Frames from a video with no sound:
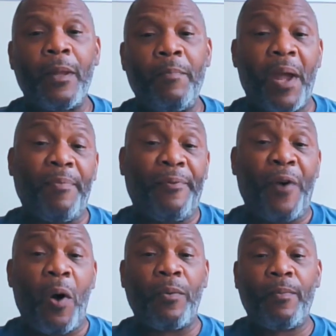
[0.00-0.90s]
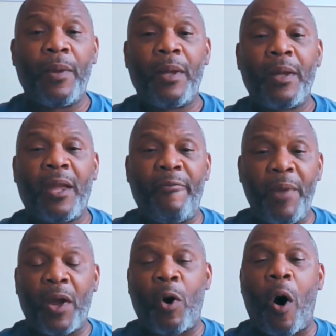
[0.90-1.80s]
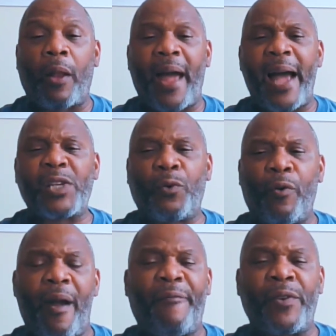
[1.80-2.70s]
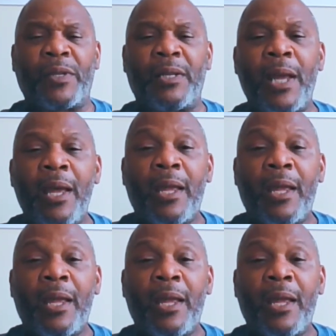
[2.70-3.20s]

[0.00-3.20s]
Pick up the phone, give me a call, ask for references,